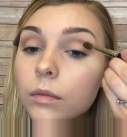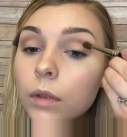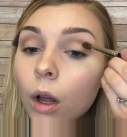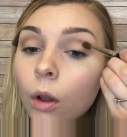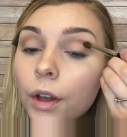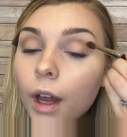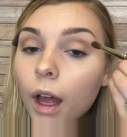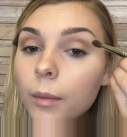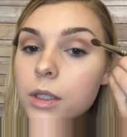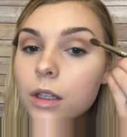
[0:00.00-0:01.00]
Hold it
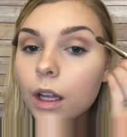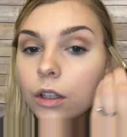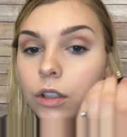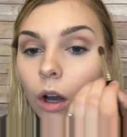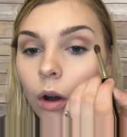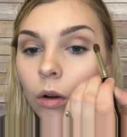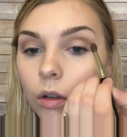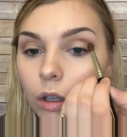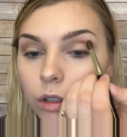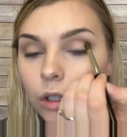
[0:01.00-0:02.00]
up so that you don't
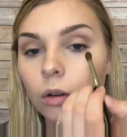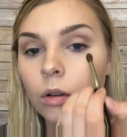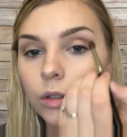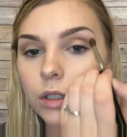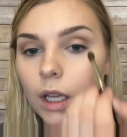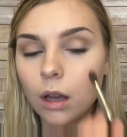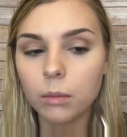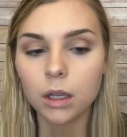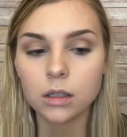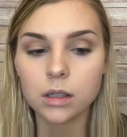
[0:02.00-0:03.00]
hold it down
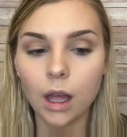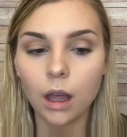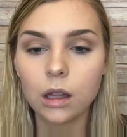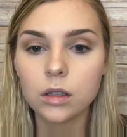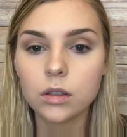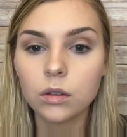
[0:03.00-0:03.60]
because that